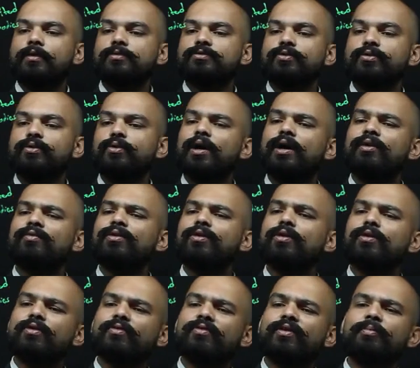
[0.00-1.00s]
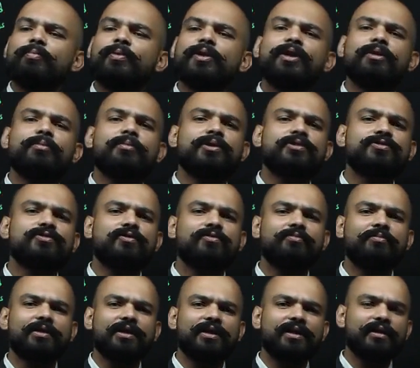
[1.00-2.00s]
So you have a lot of epidemics of
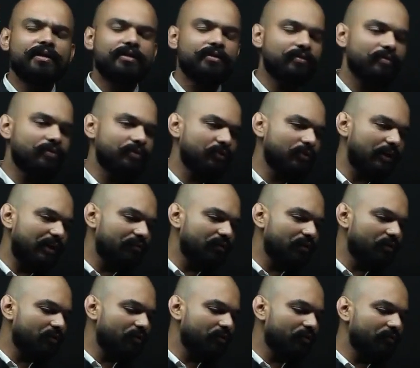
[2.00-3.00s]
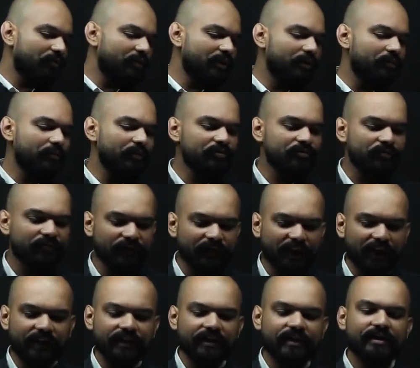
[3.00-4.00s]
malaria, you have a lot of epidemics of
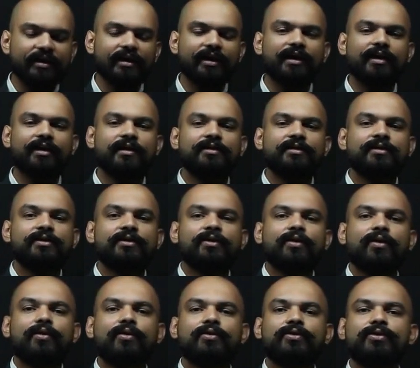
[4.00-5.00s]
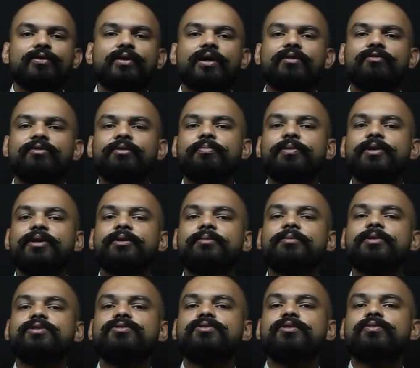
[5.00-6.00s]
diarrhea, or you have
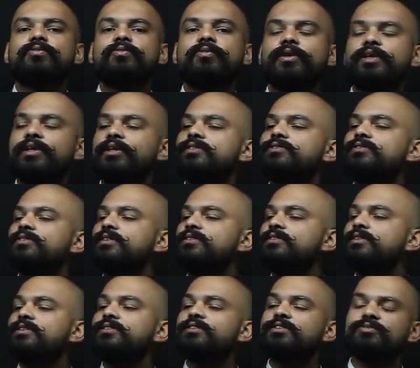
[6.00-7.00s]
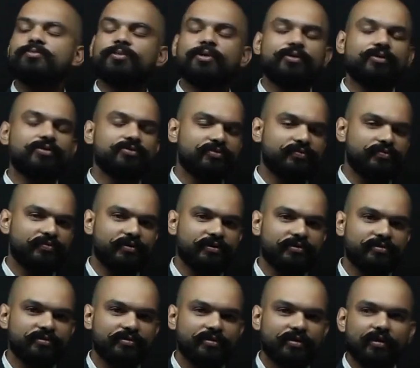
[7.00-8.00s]
epidemics of various diseases because of
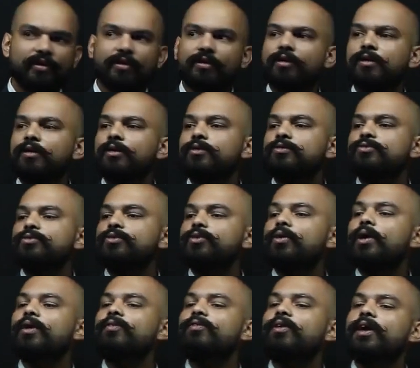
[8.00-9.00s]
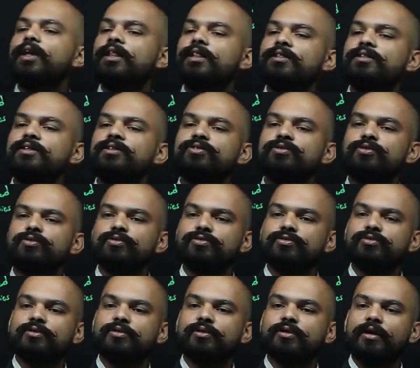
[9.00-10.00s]
this. So you have health
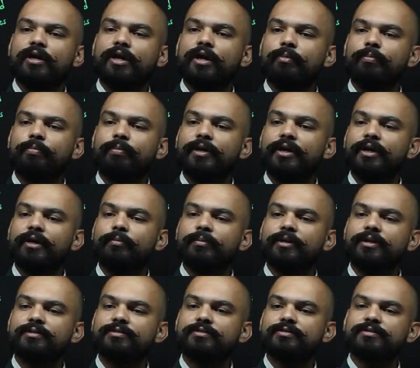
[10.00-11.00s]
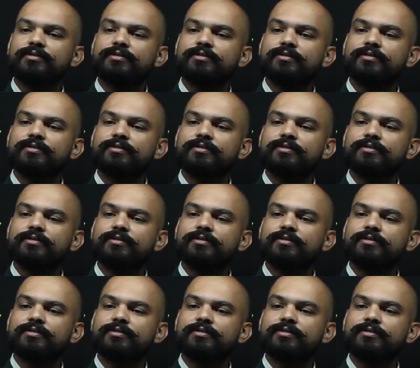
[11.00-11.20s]
issues, epidemics.